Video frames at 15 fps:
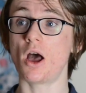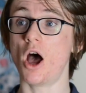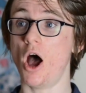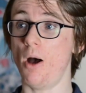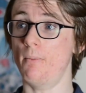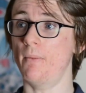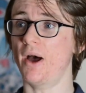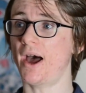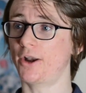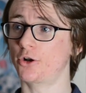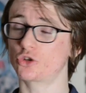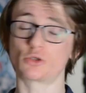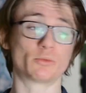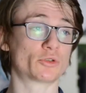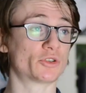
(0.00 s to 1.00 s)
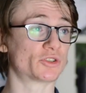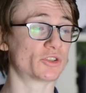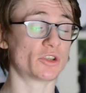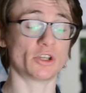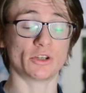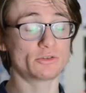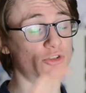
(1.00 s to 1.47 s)
and also because
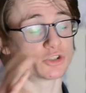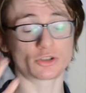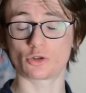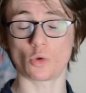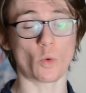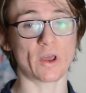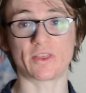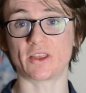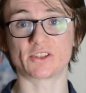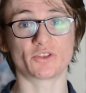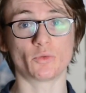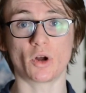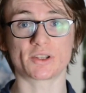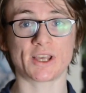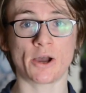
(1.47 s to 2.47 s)
of just the way things have worked